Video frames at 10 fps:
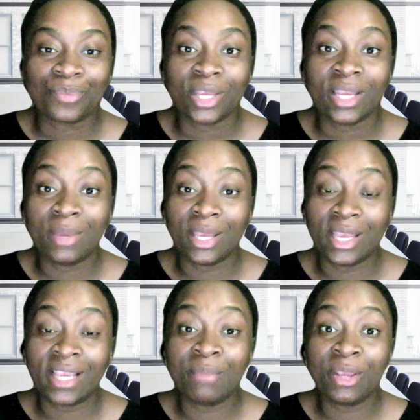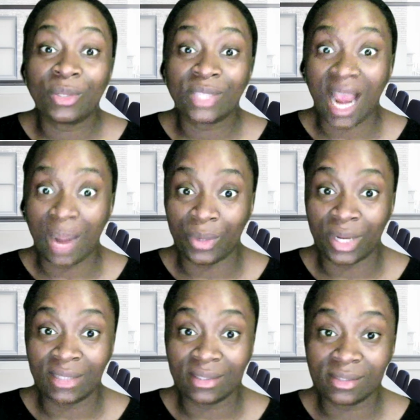It can make us
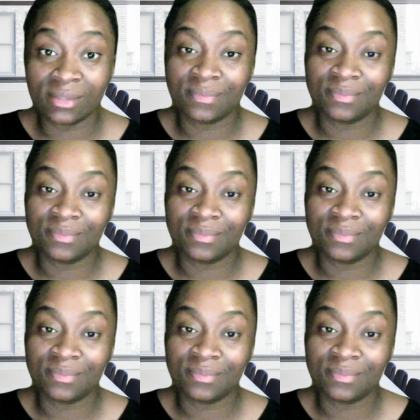arrogant,